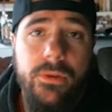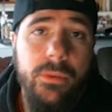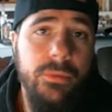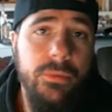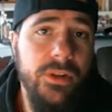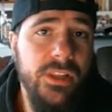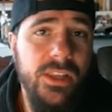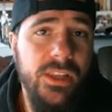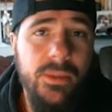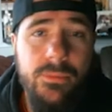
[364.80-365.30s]
able
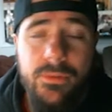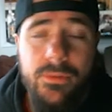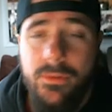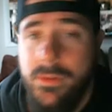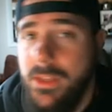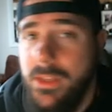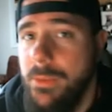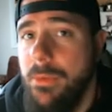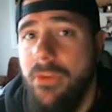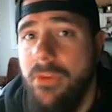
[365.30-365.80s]
to keep the,
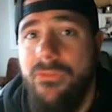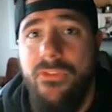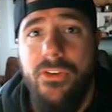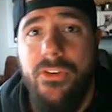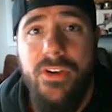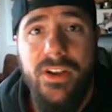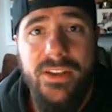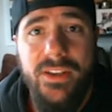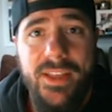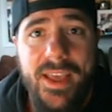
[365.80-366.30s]
keep our foot
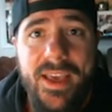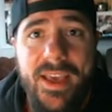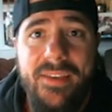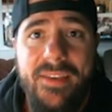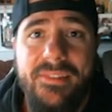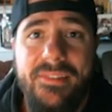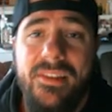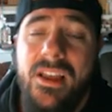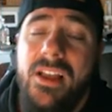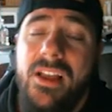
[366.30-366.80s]
on the
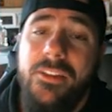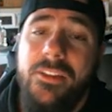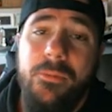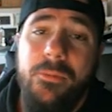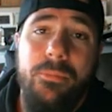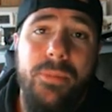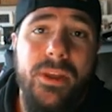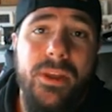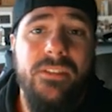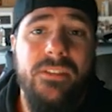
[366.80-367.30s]
gas. The
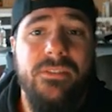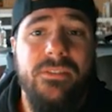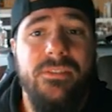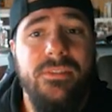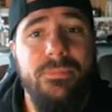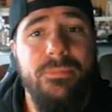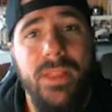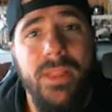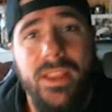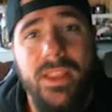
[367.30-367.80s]
biggest
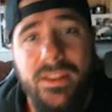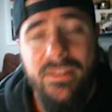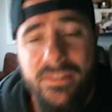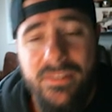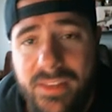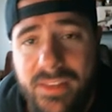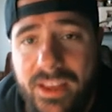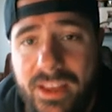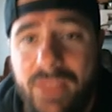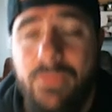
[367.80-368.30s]
play
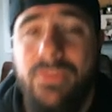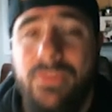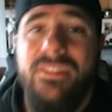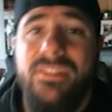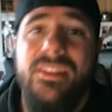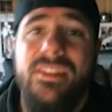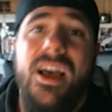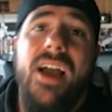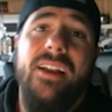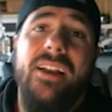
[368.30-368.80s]
game was
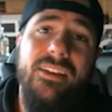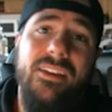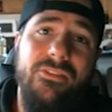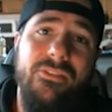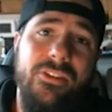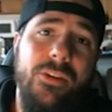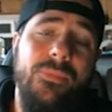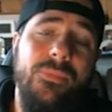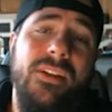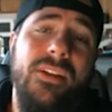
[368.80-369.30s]
not
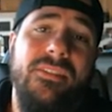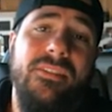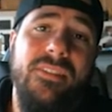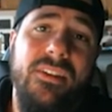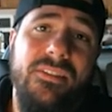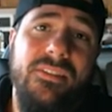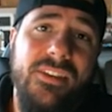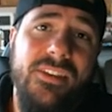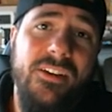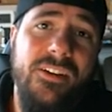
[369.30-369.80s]
giving up that
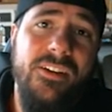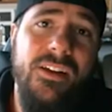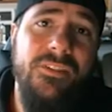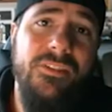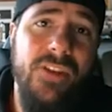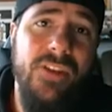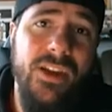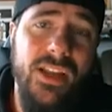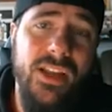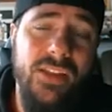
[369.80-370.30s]
touchdown
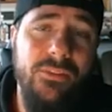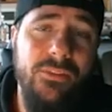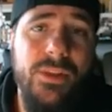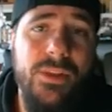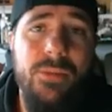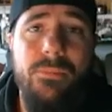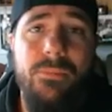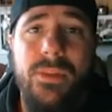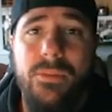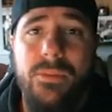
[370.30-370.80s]
after I gave up
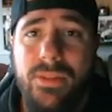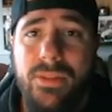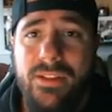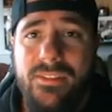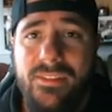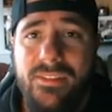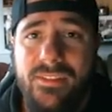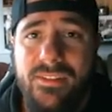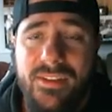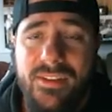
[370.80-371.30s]
that big play
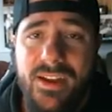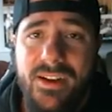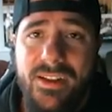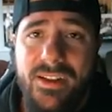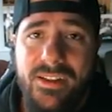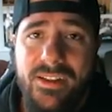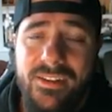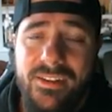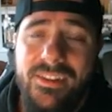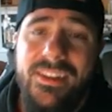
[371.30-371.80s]
to the tight
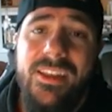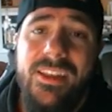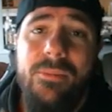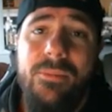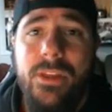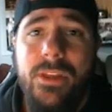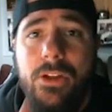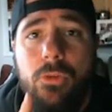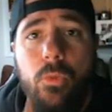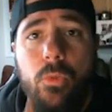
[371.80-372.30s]
end to keep
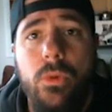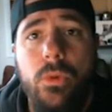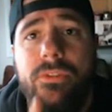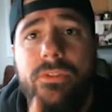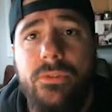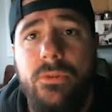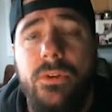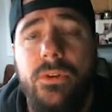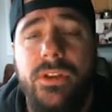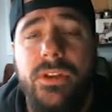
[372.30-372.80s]
me in a
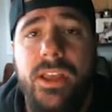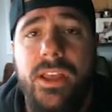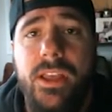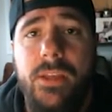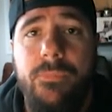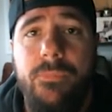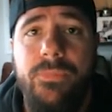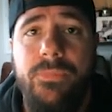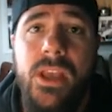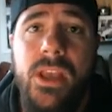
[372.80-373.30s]
one-score
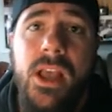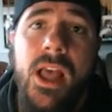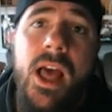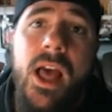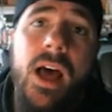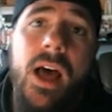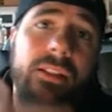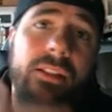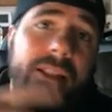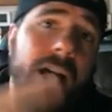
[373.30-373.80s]
game,
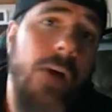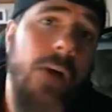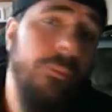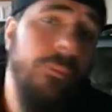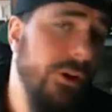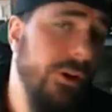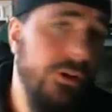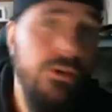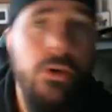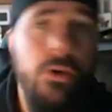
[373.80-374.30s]
allowed
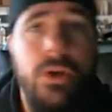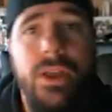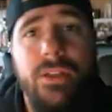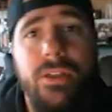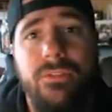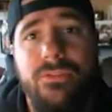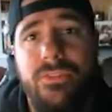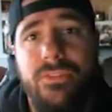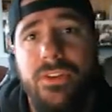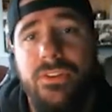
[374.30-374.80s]
me to go ahead
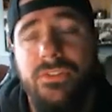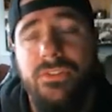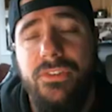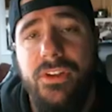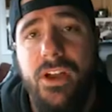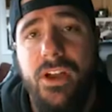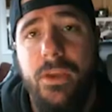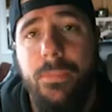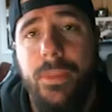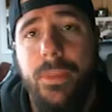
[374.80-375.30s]
and finish
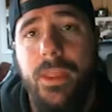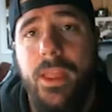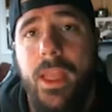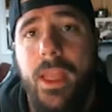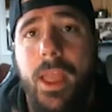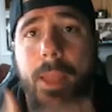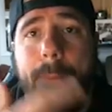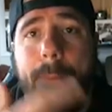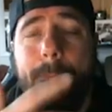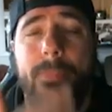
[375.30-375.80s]
it up
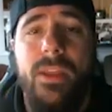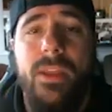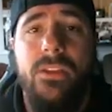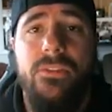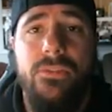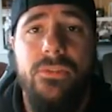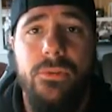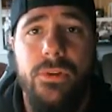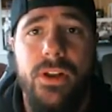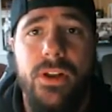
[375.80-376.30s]
and make
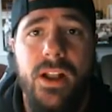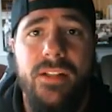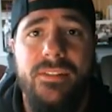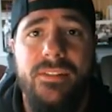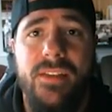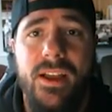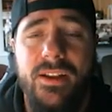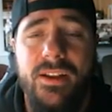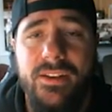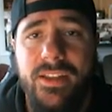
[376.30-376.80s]
sure that I
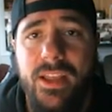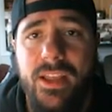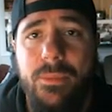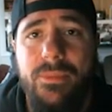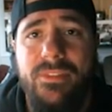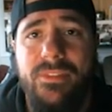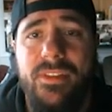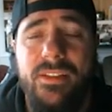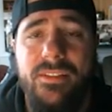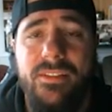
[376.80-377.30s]
tied the game
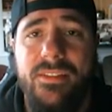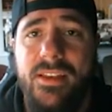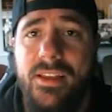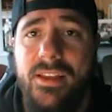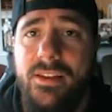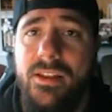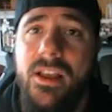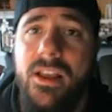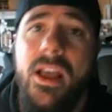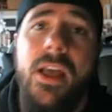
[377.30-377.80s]
at
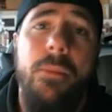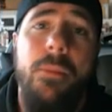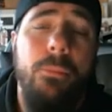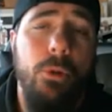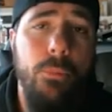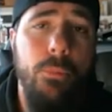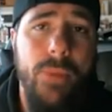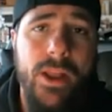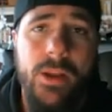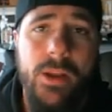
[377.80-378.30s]
10-10.
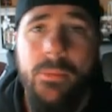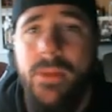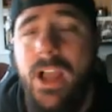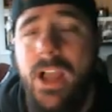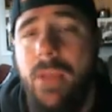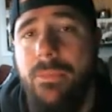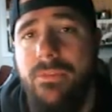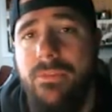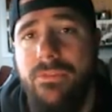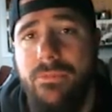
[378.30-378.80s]
Momentum
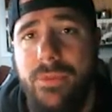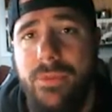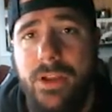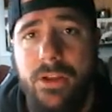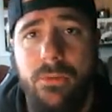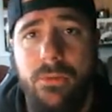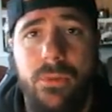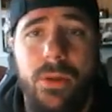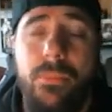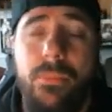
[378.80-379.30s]
got me from
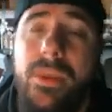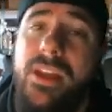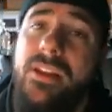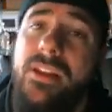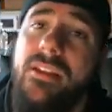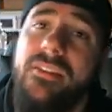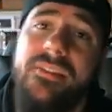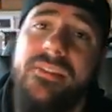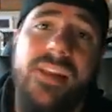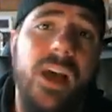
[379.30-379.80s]
there. When I made
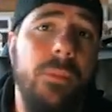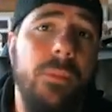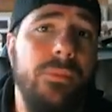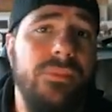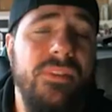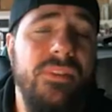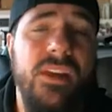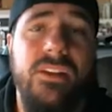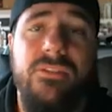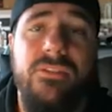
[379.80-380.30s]
that stop
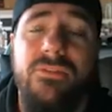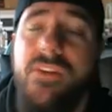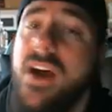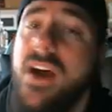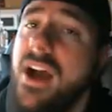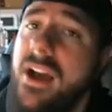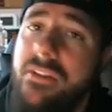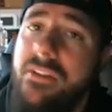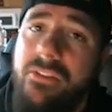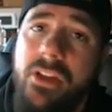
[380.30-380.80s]
inside the
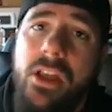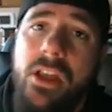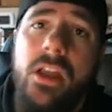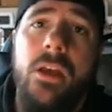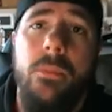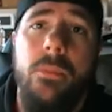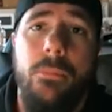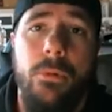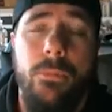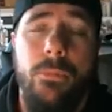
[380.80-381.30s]
five,
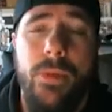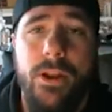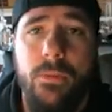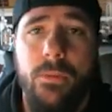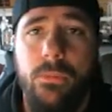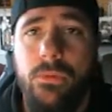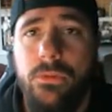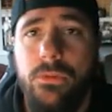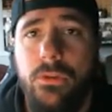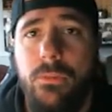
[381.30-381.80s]

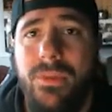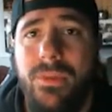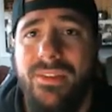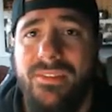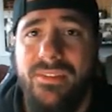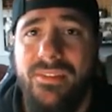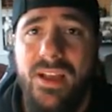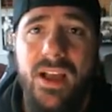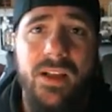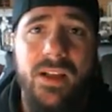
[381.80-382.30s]
momentum was on my
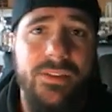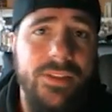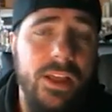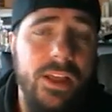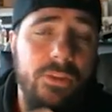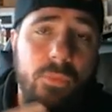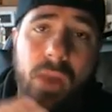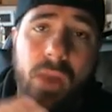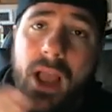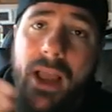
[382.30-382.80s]
side.
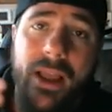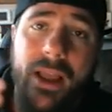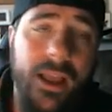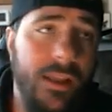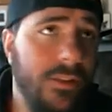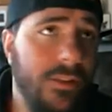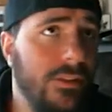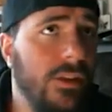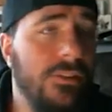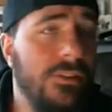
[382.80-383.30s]
That's why
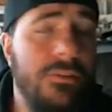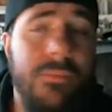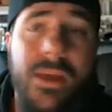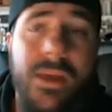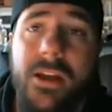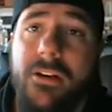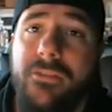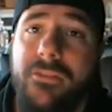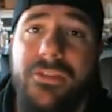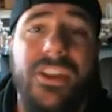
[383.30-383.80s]
it doesn't
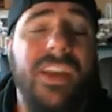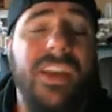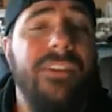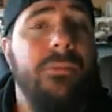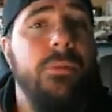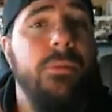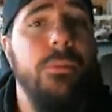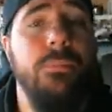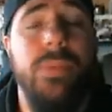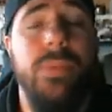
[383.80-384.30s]
matter if you
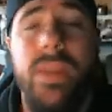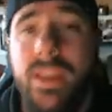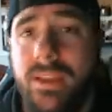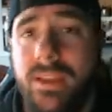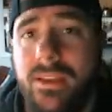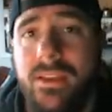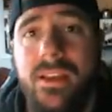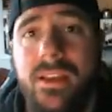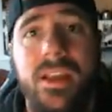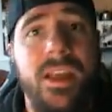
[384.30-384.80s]
give up a pick,
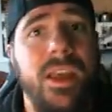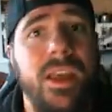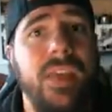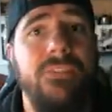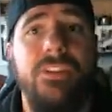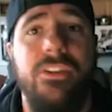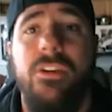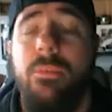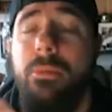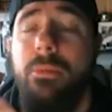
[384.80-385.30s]
if
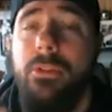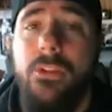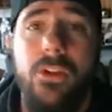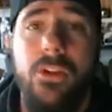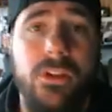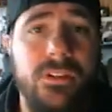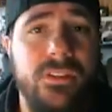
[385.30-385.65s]
you give up a long